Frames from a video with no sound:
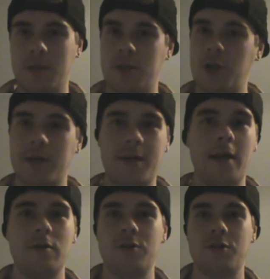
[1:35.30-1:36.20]
Chuck
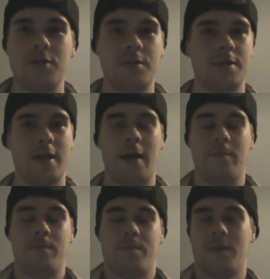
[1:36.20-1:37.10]
Taylor
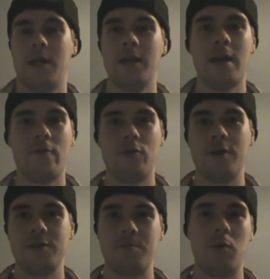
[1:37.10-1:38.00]
he never
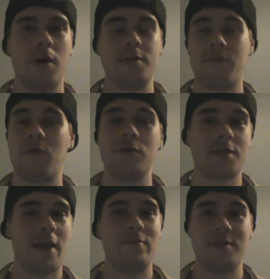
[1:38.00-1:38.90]
disappoints, and of
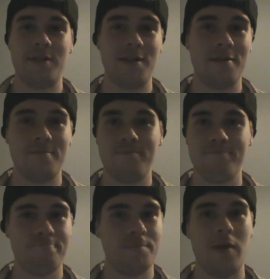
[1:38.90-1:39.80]
course Kevin Steen
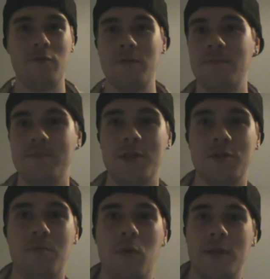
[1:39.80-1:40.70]
never
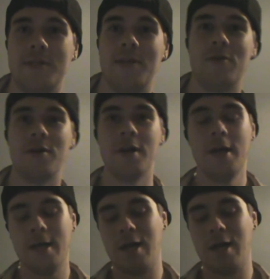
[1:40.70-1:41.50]
disappoints either.